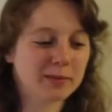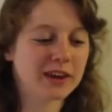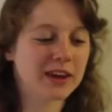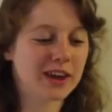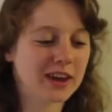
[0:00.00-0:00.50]

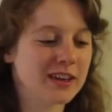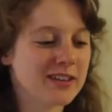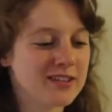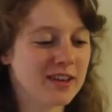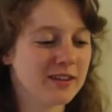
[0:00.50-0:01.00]

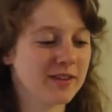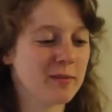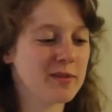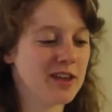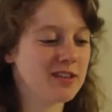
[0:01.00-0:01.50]
Because a
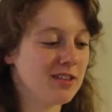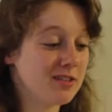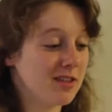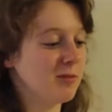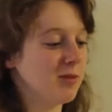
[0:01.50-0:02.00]
feminist
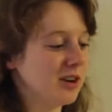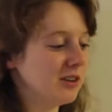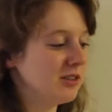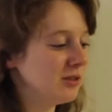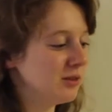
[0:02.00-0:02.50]
is
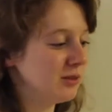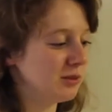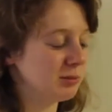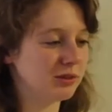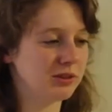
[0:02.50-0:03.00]
someone
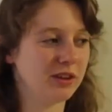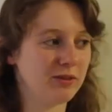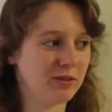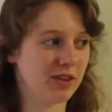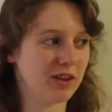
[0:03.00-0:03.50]
who
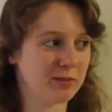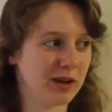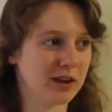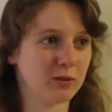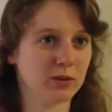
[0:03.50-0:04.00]
believes
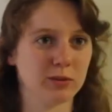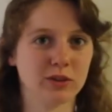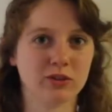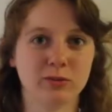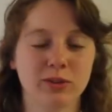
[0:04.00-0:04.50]
that men and
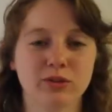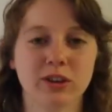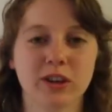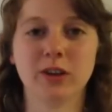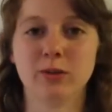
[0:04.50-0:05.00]
women should be treated